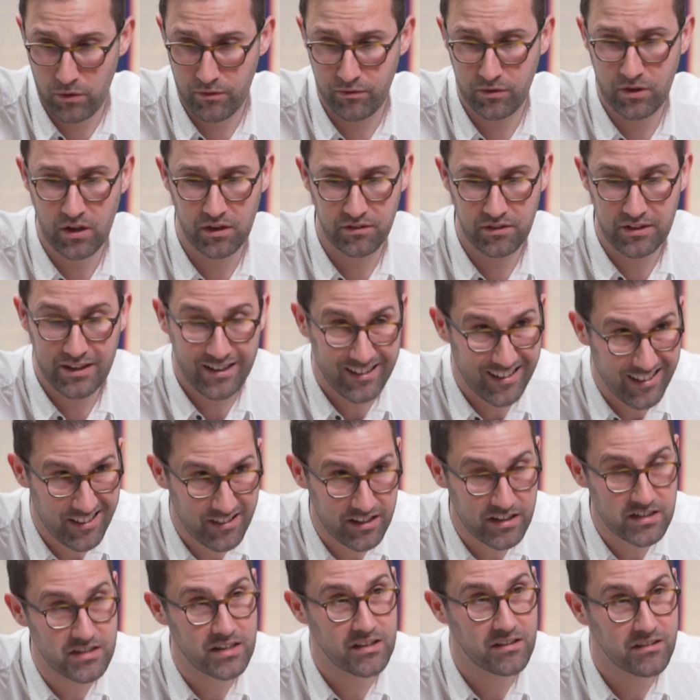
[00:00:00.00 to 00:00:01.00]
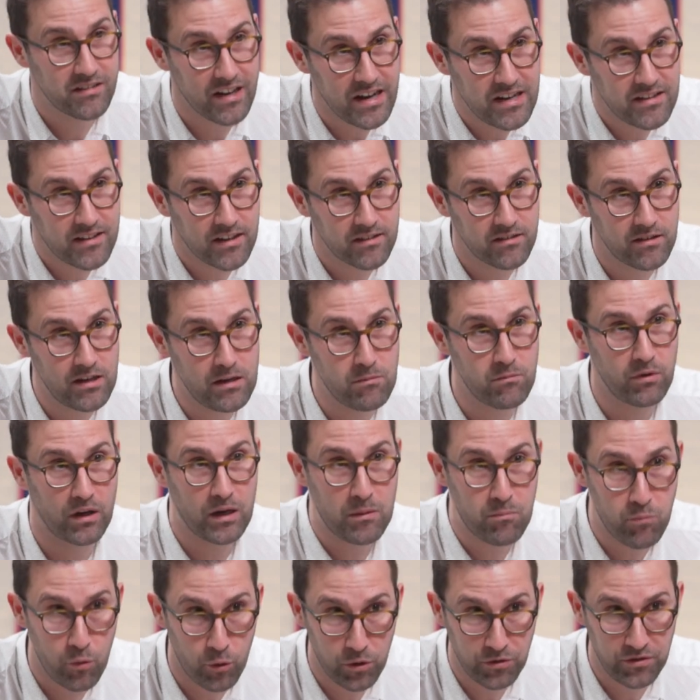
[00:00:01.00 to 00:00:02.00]
We've got an analytics and data team,
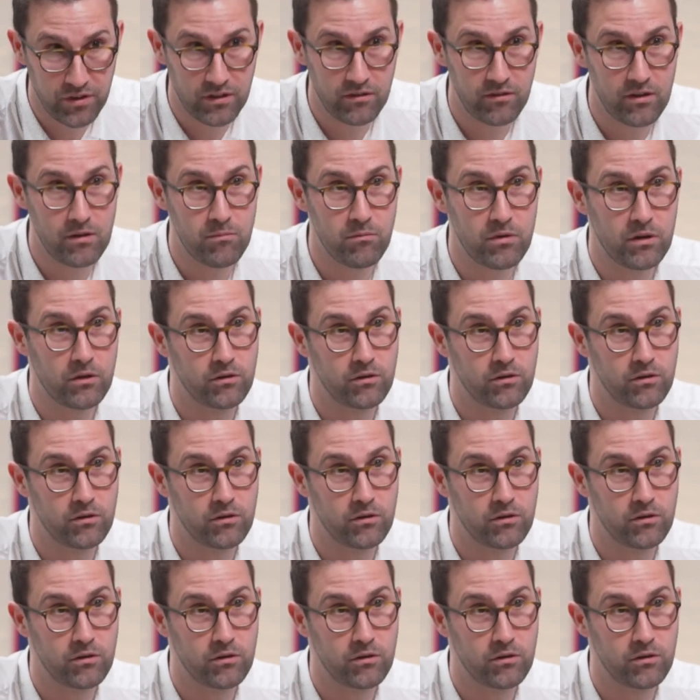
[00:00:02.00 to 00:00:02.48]
reporting team,